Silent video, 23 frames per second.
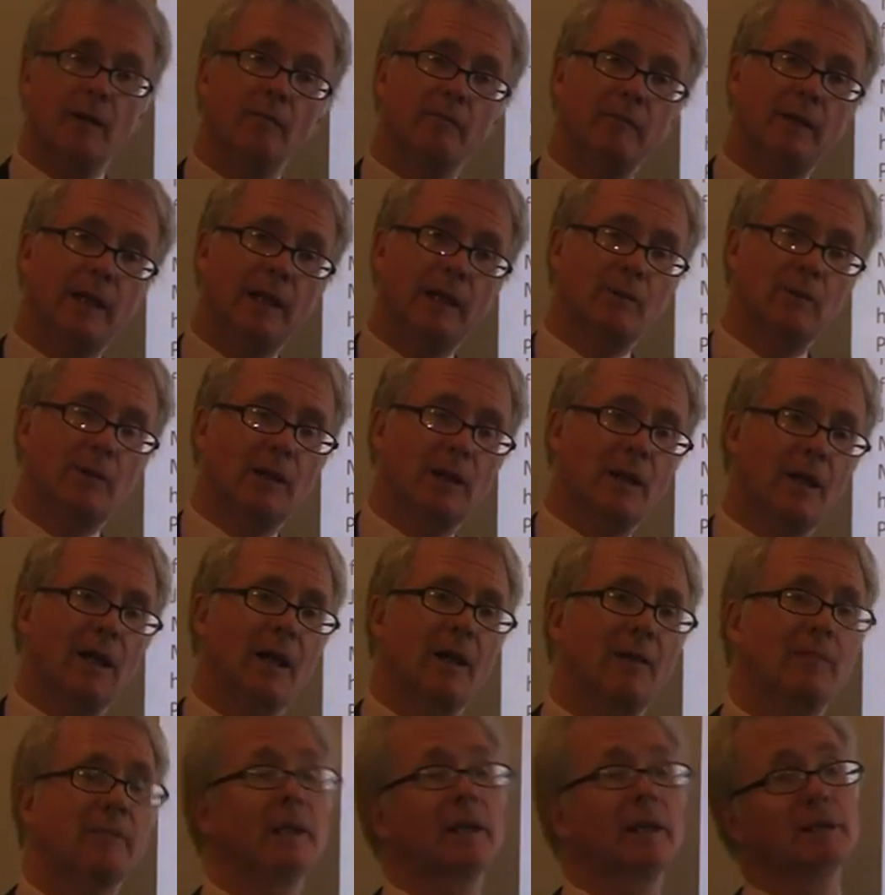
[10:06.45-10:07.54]
Many would
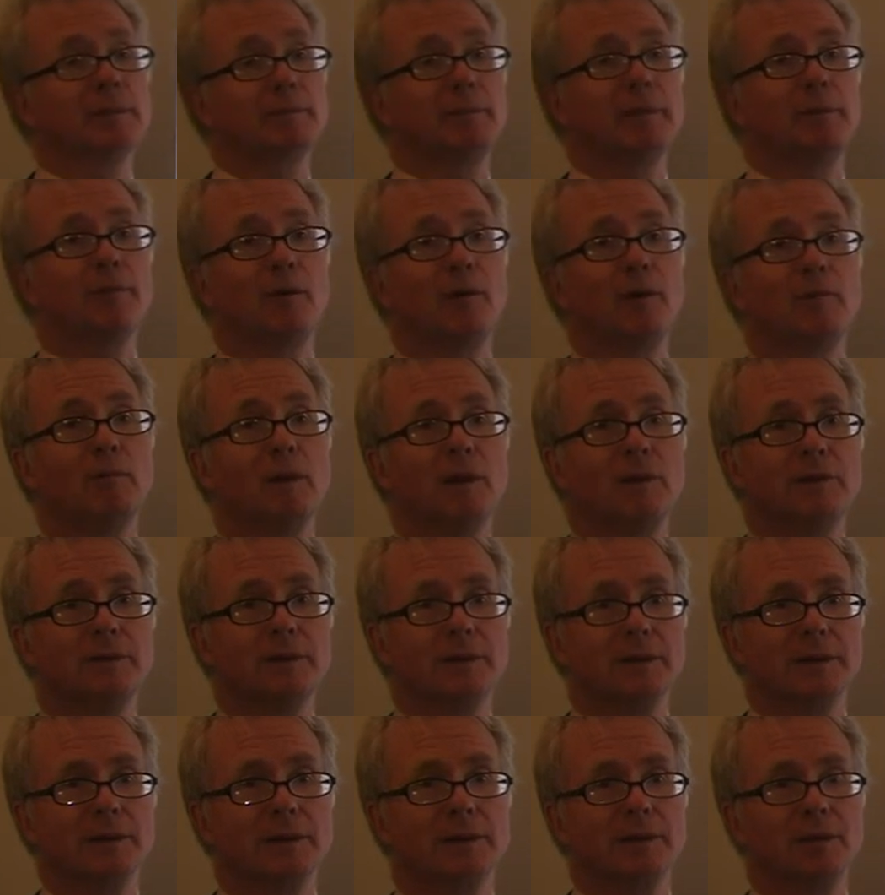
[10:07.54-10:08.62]
claim that it's before
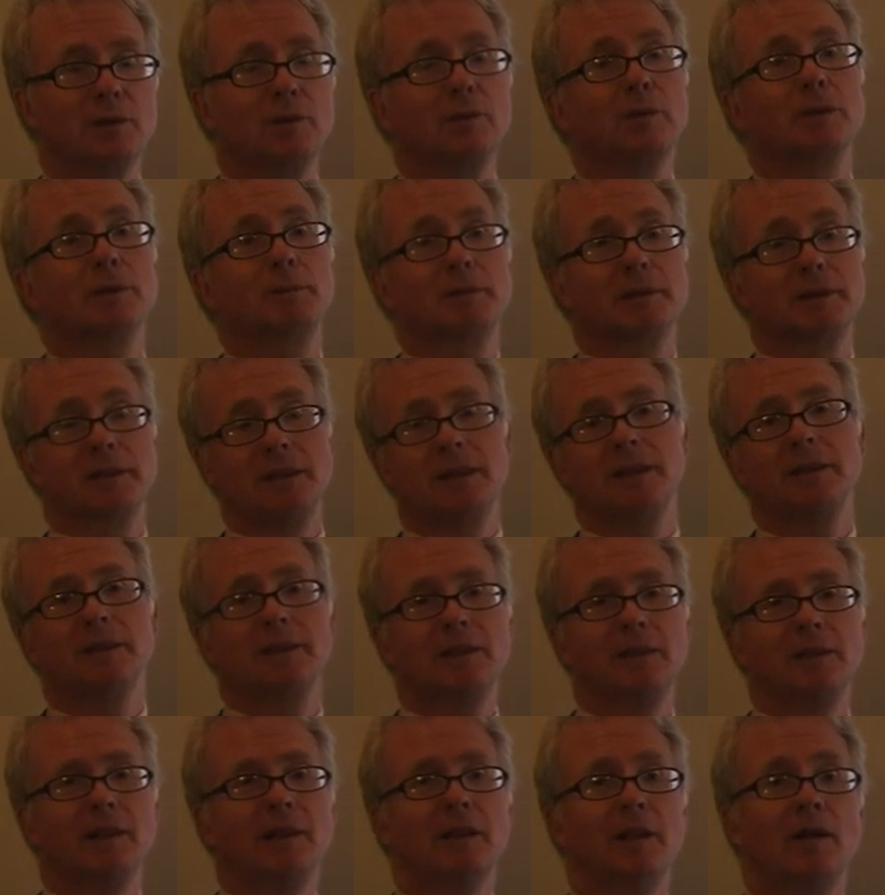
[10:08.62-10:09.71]
Moses who was
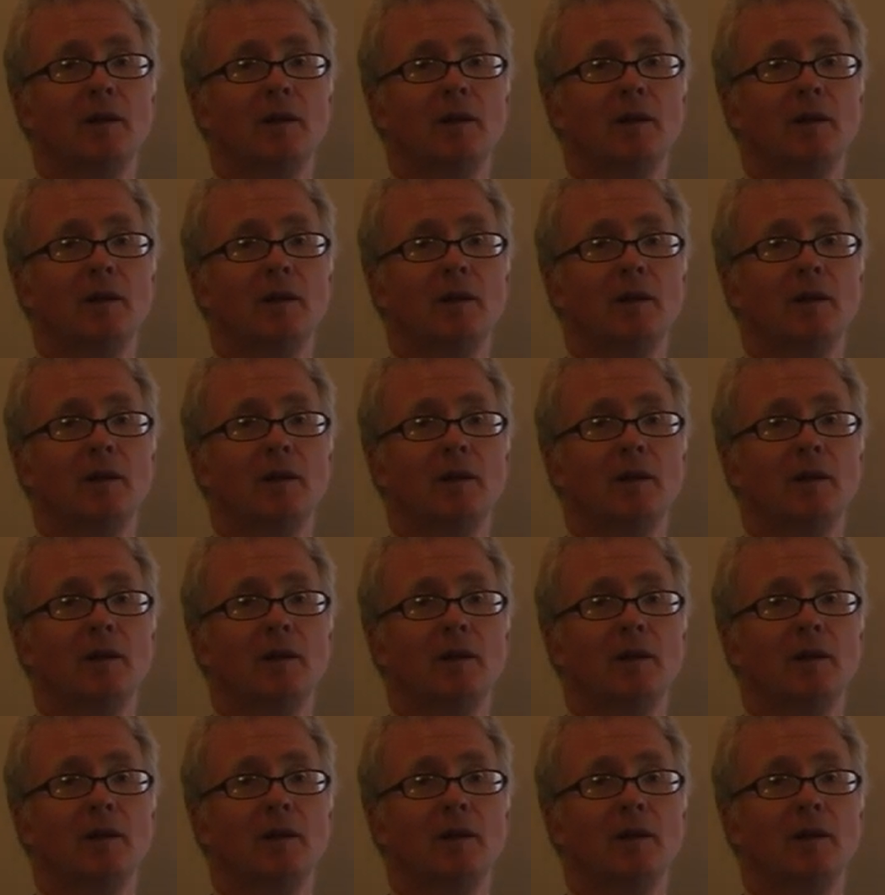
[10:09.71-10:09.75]
presented